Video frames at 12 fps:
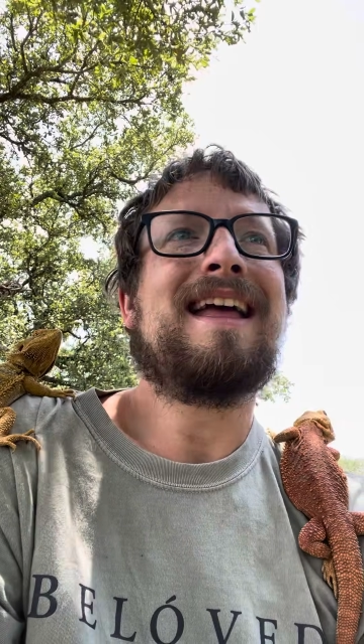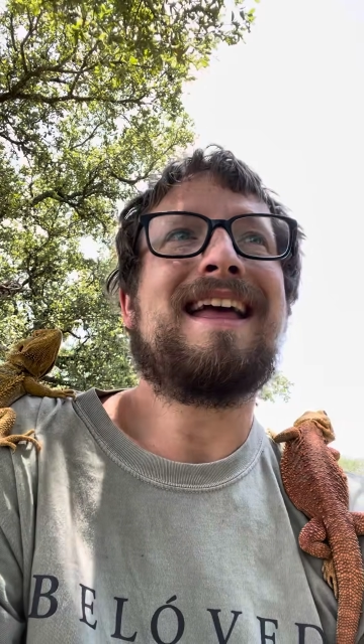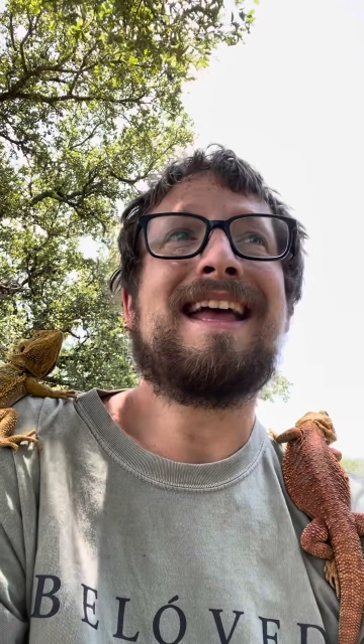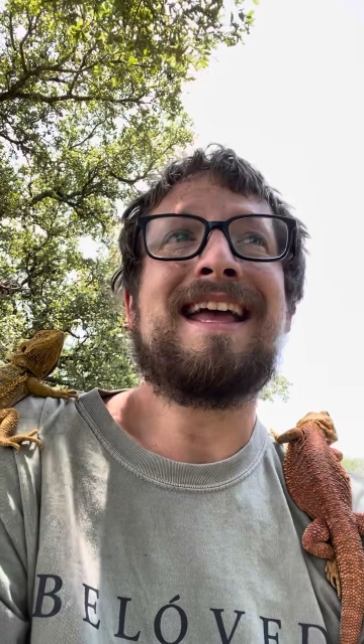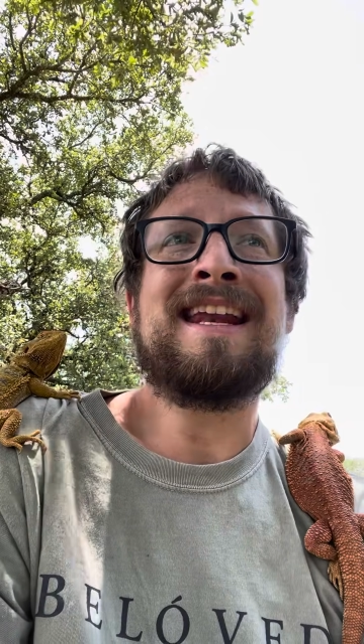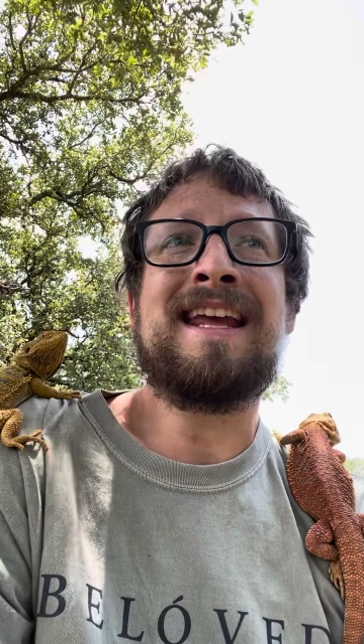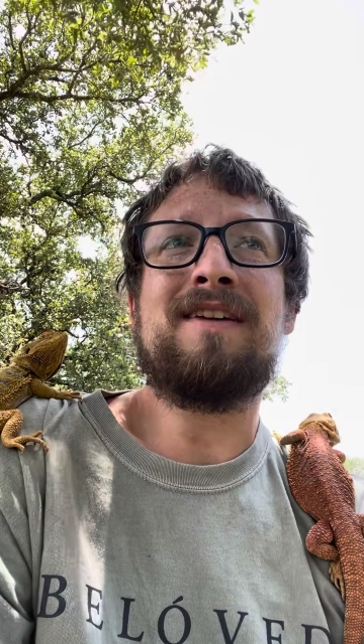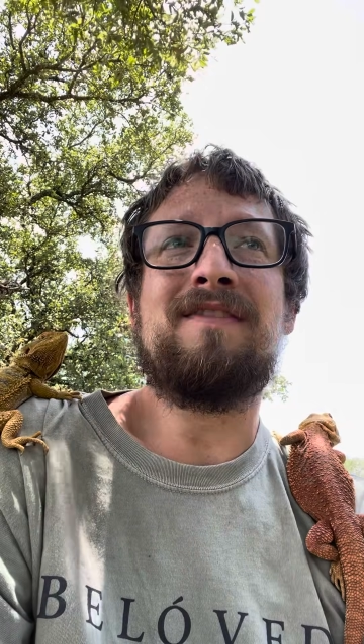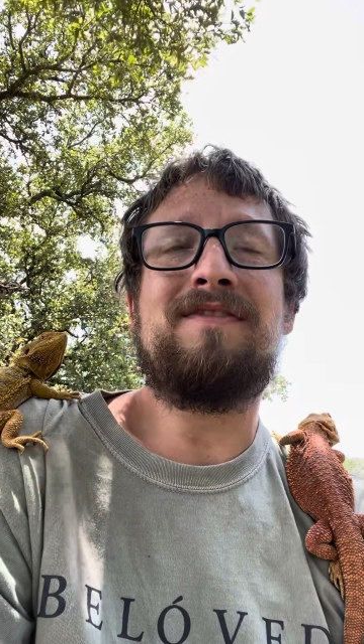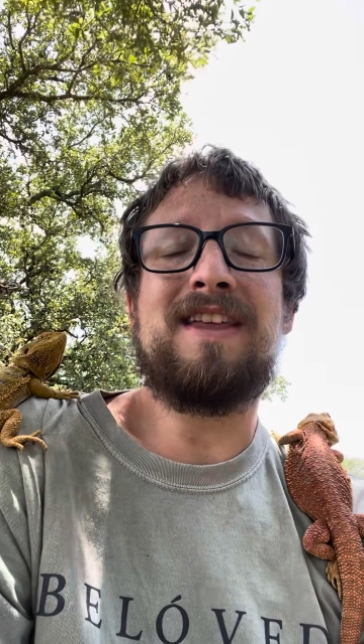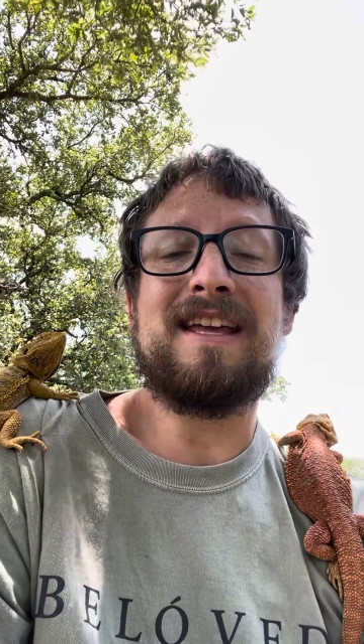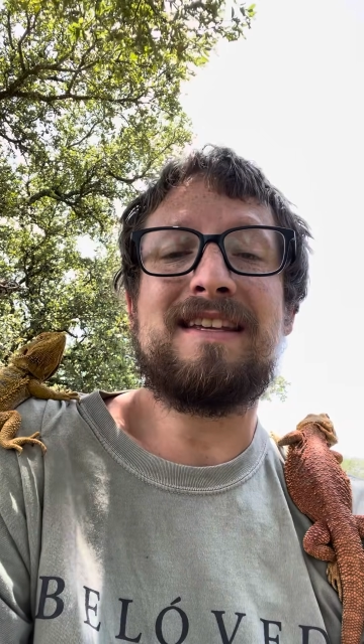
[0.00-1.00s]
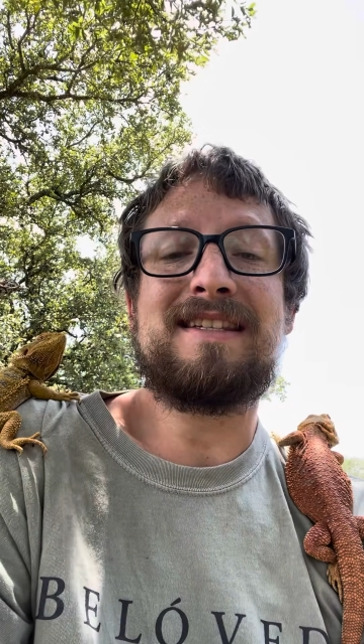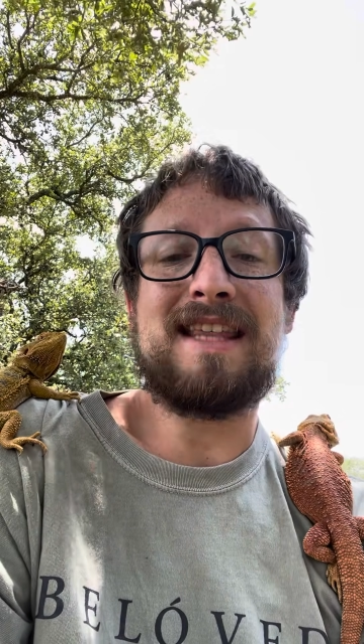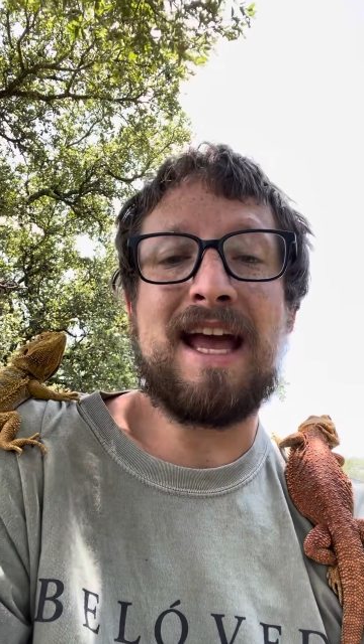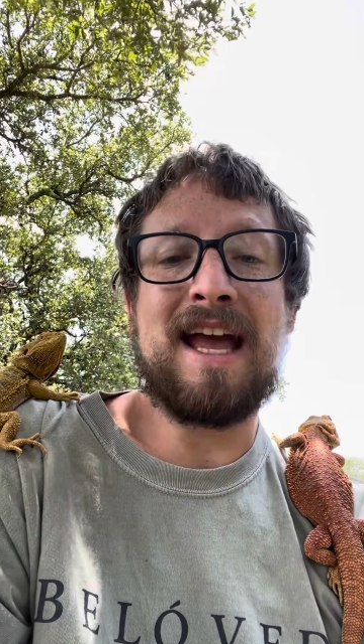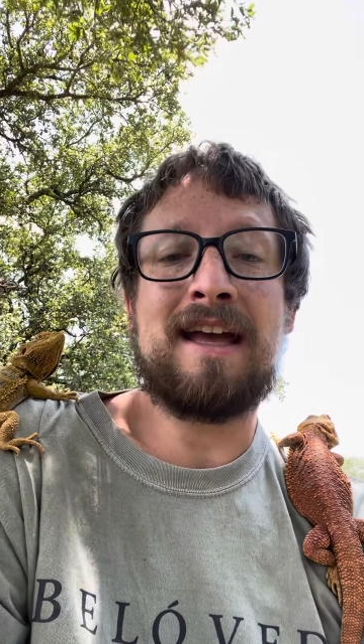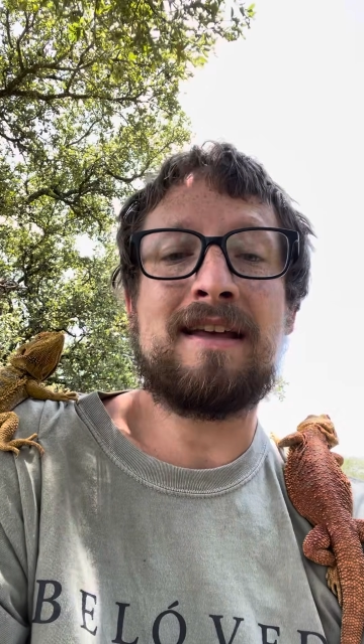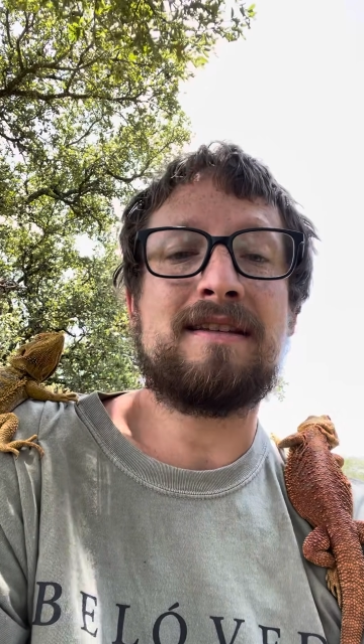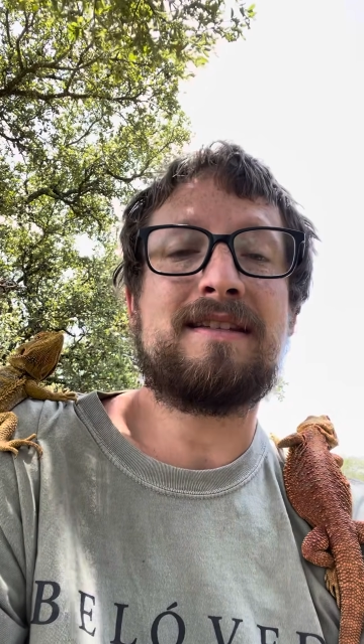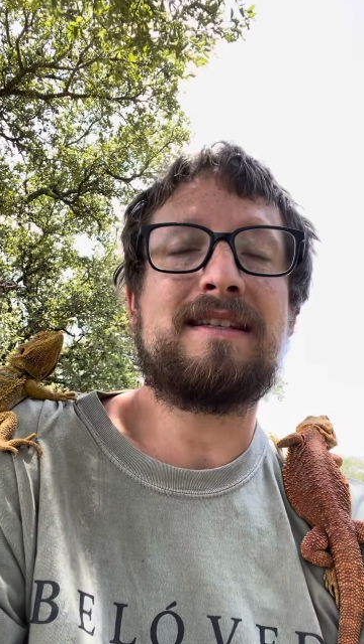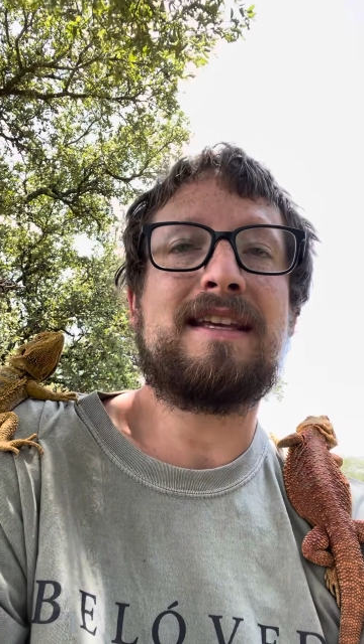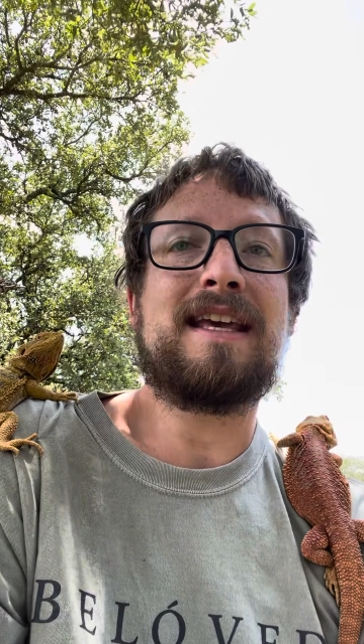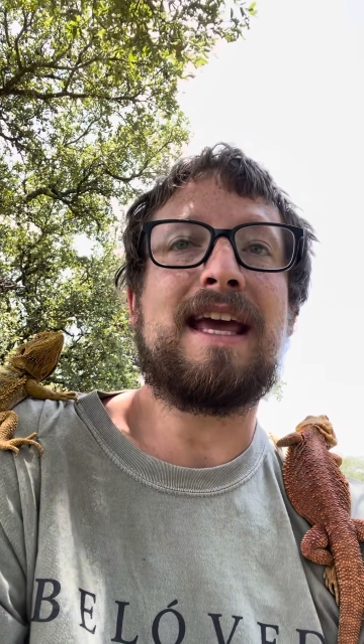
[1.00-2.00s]
Any of these
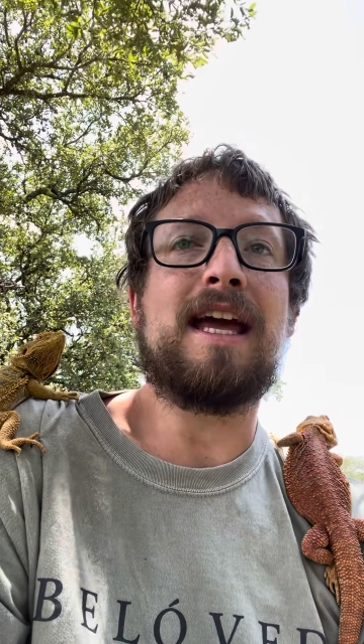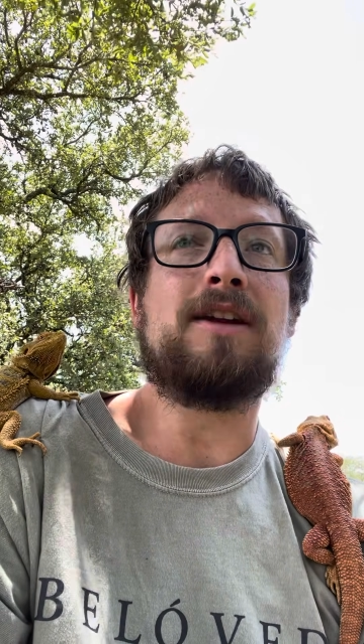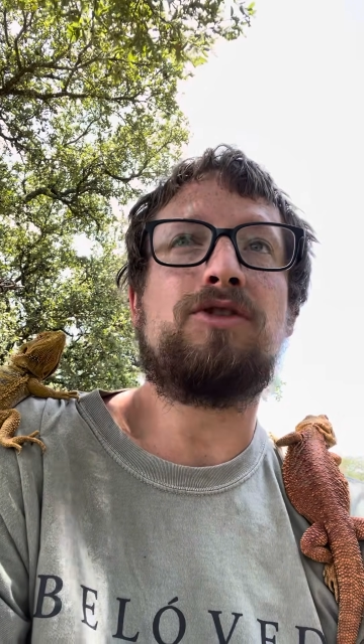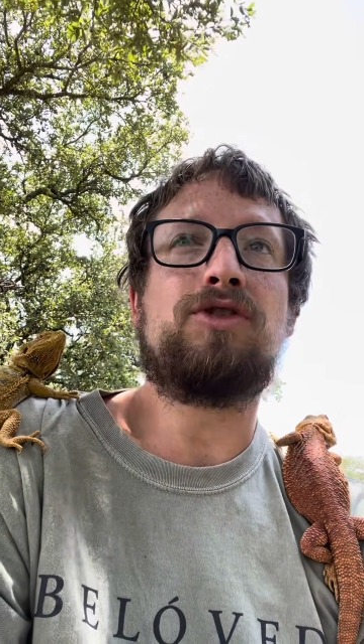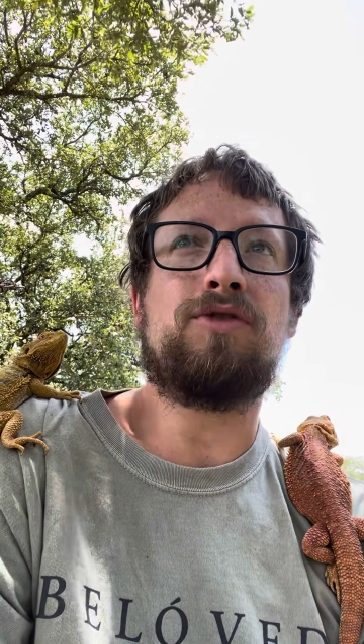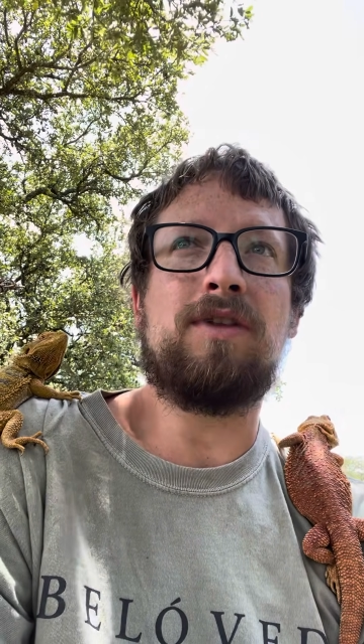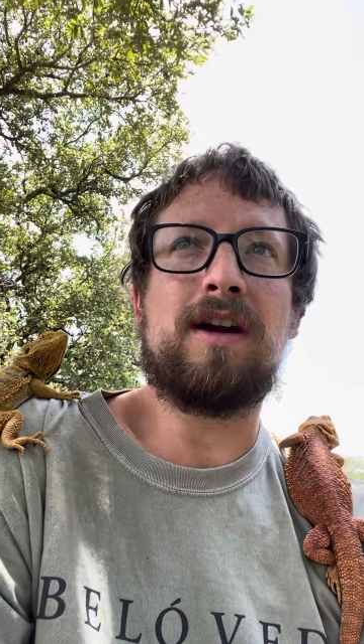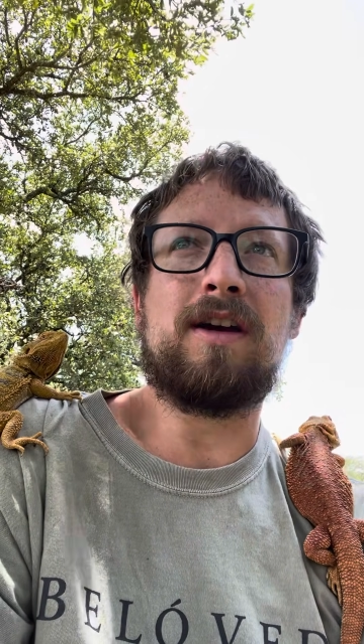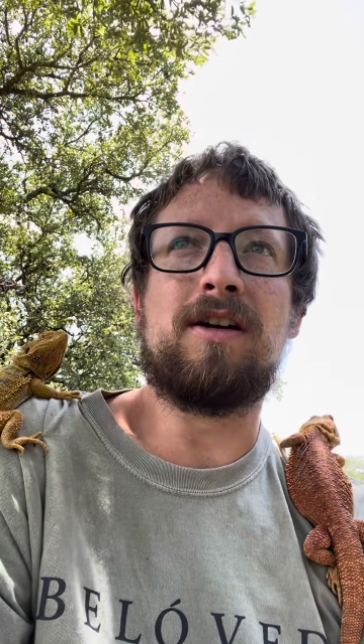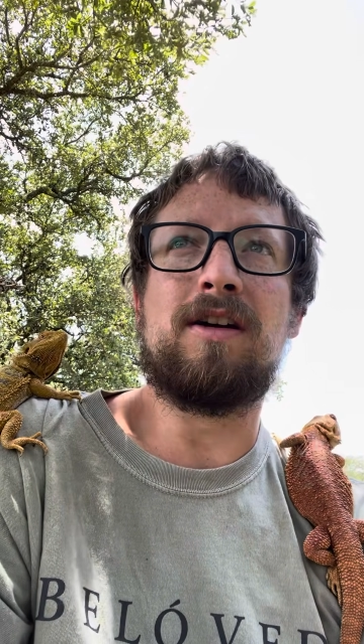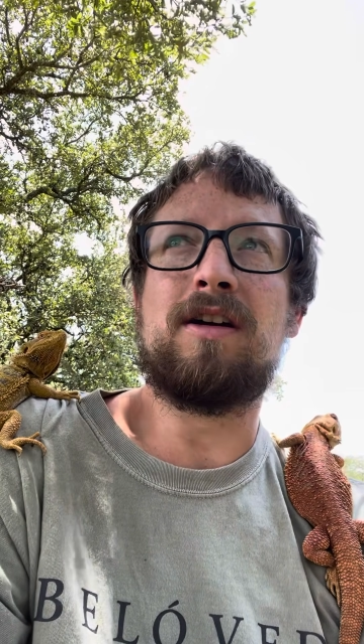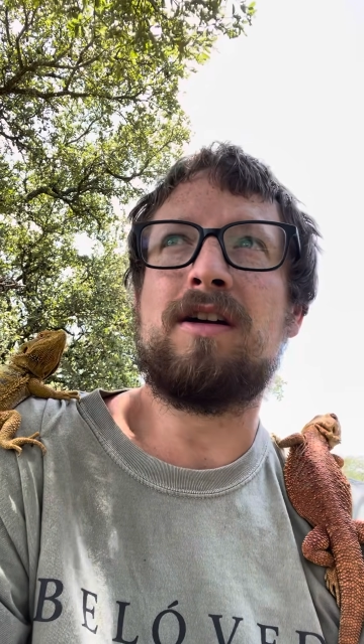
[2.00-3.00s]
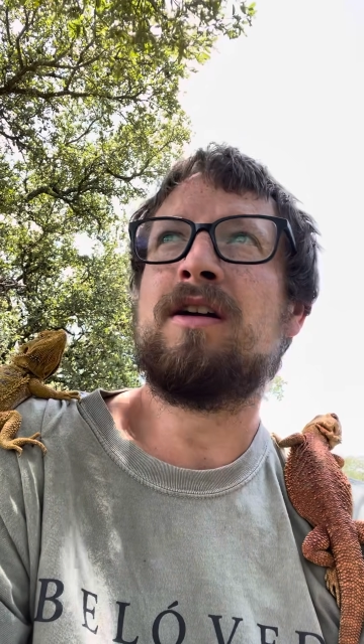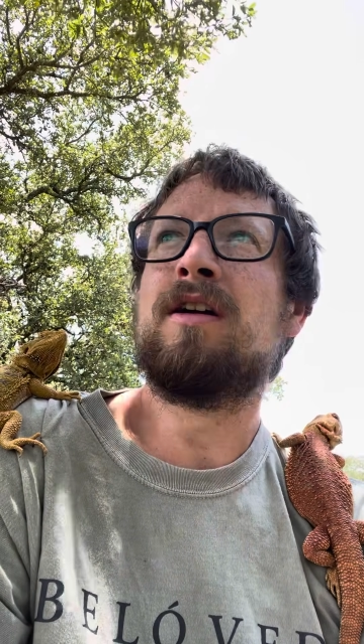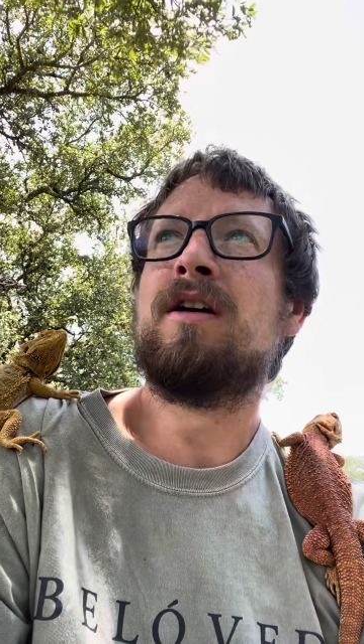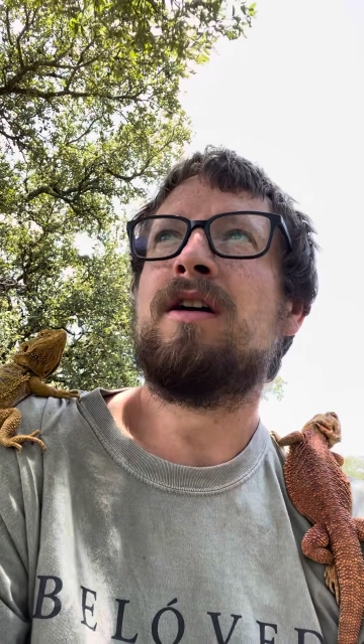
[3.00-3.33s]
things can trigger